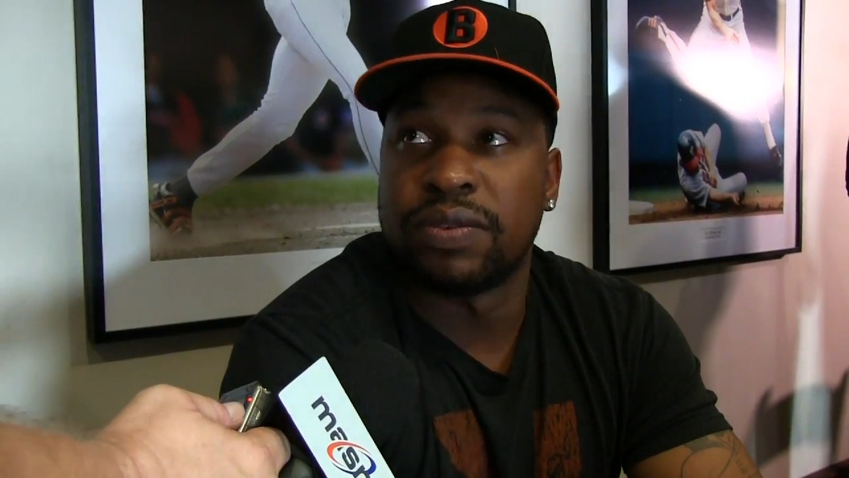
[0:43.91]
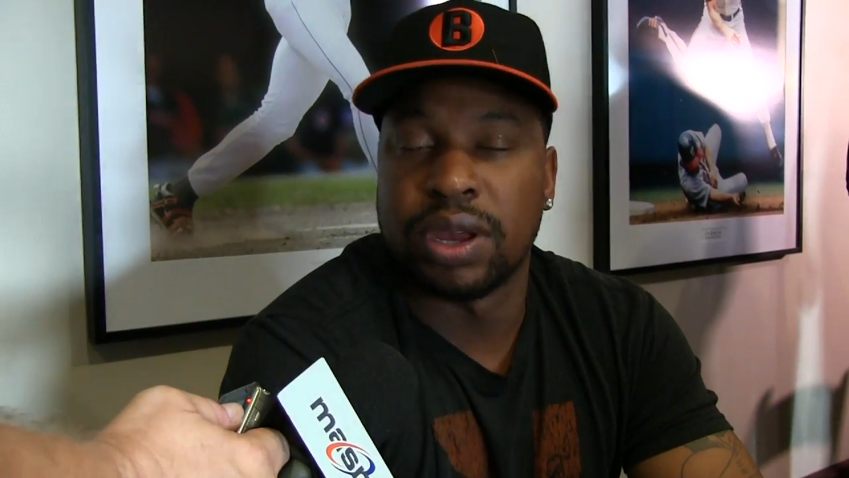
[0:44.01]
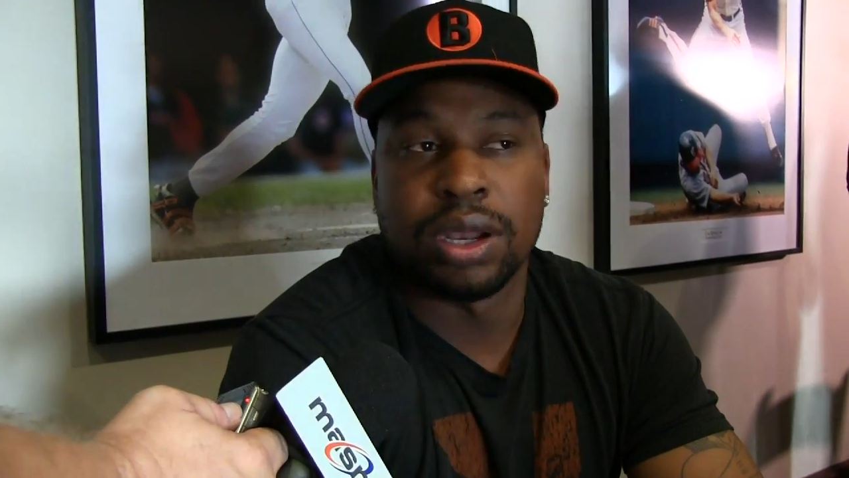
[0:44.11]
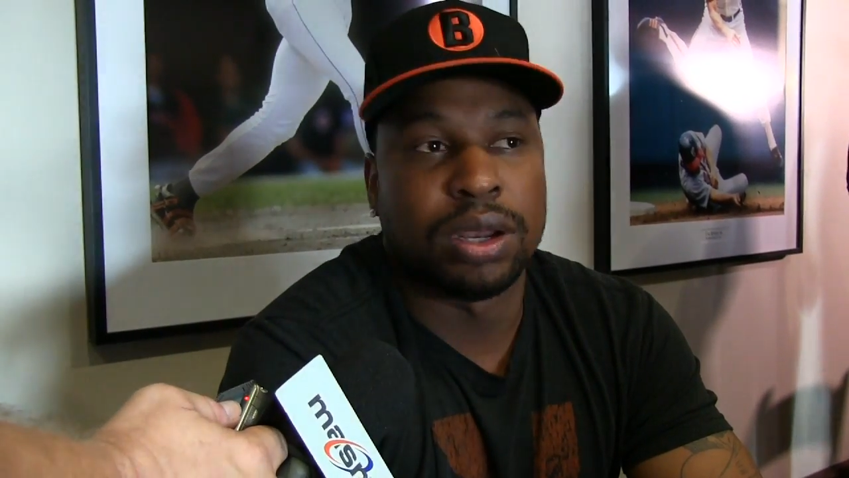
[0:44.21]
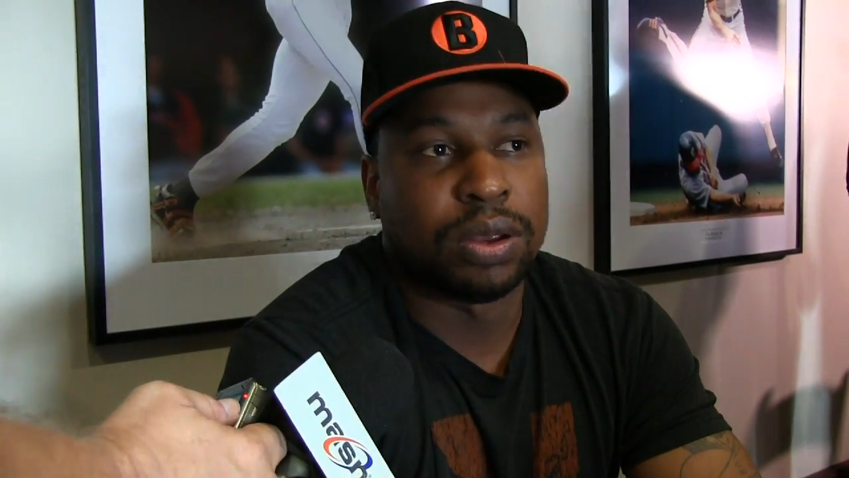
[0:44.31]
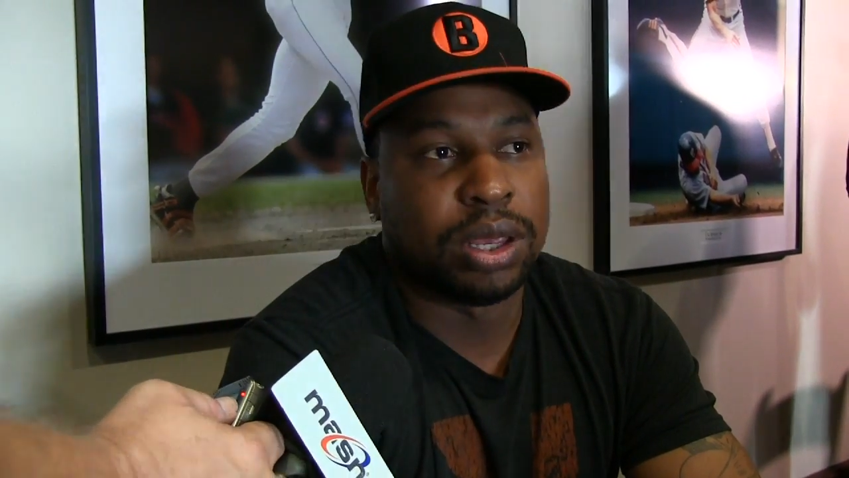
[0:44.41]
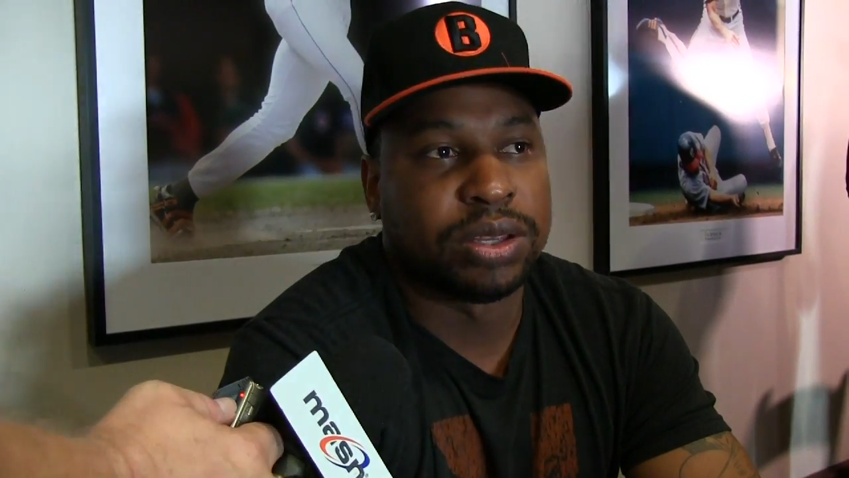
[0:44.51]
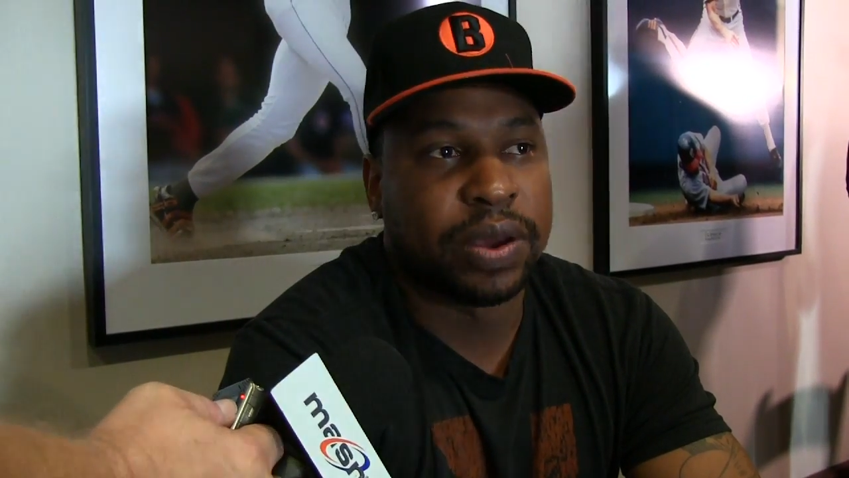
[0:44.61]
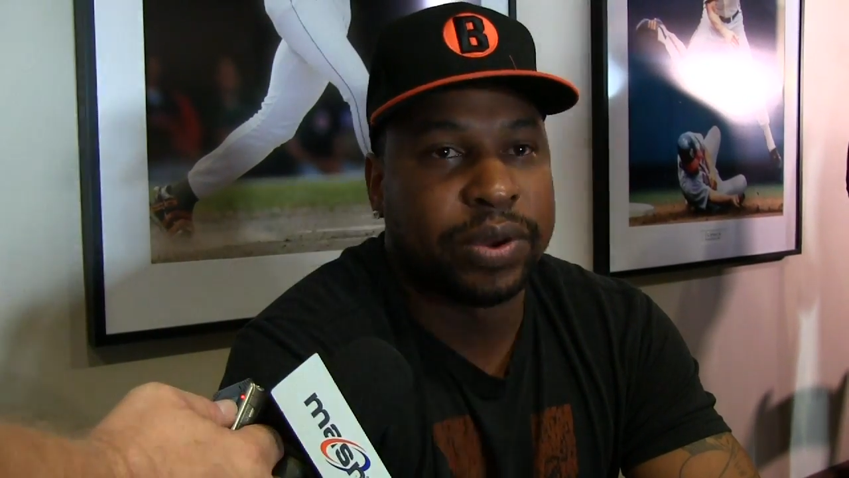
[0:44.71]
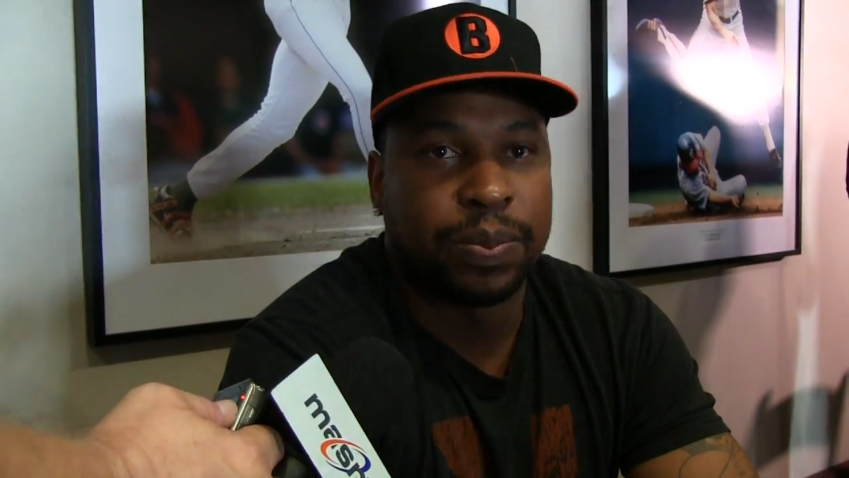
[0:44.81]
and he's
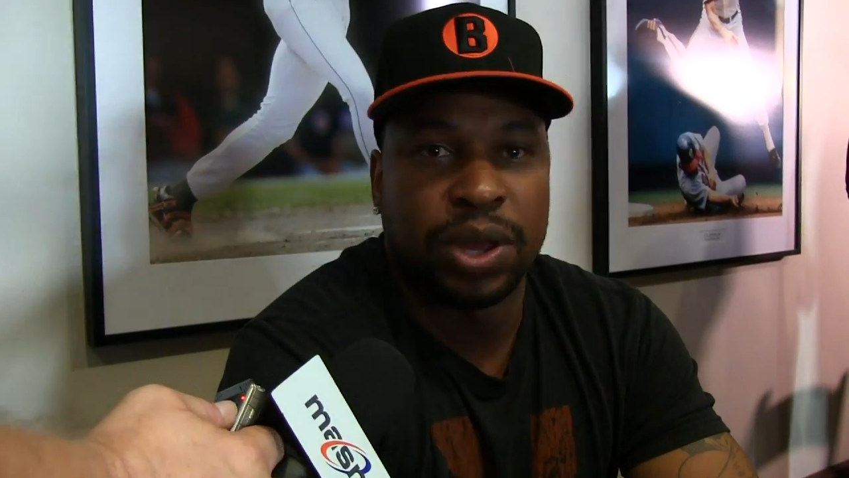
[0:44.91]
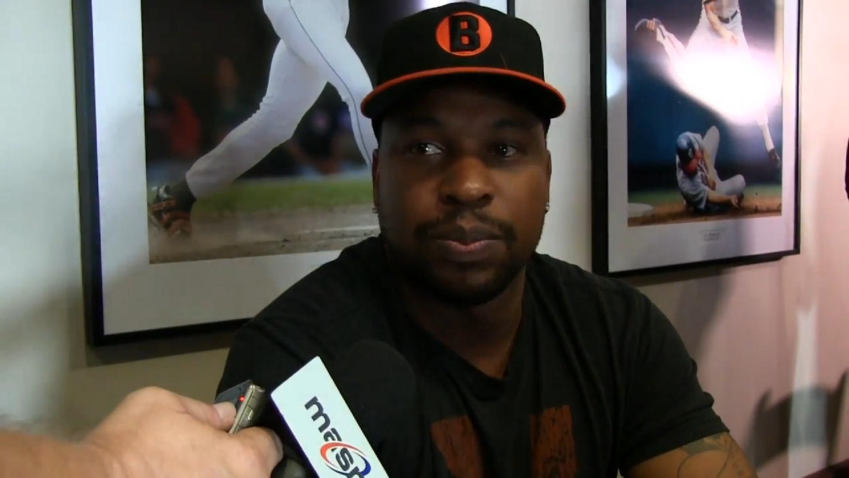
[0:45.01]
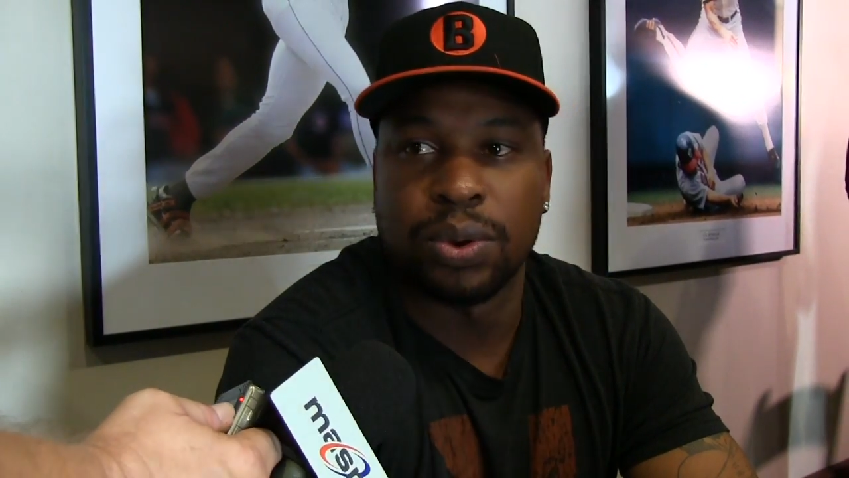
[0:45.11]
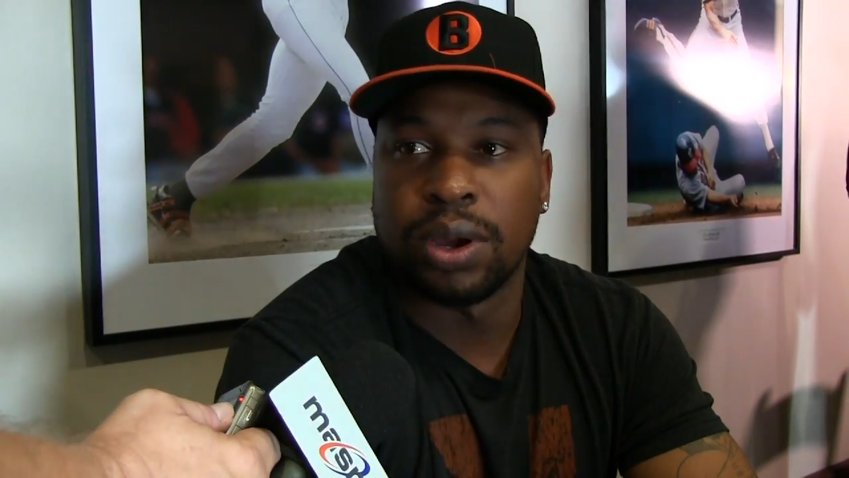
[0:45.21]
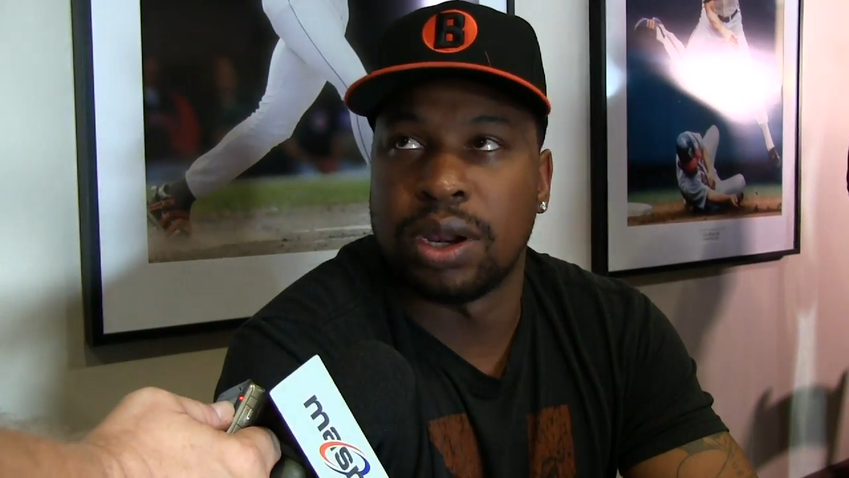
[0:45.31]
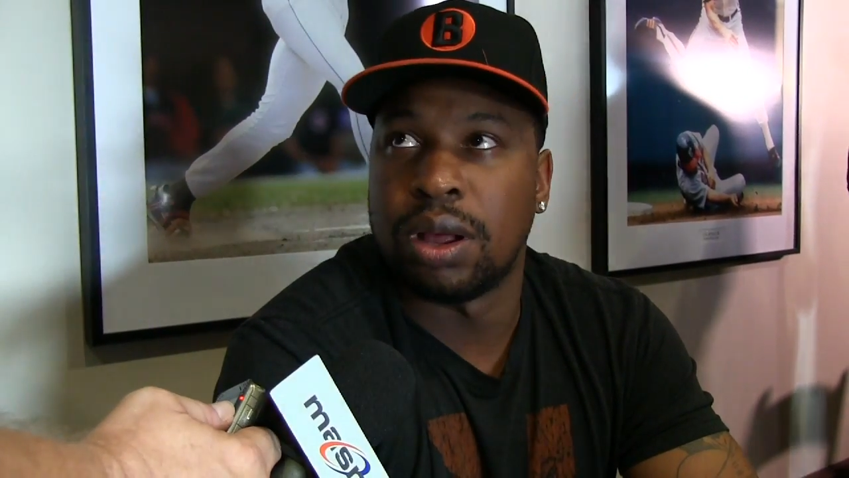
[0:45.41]
able to pinpoint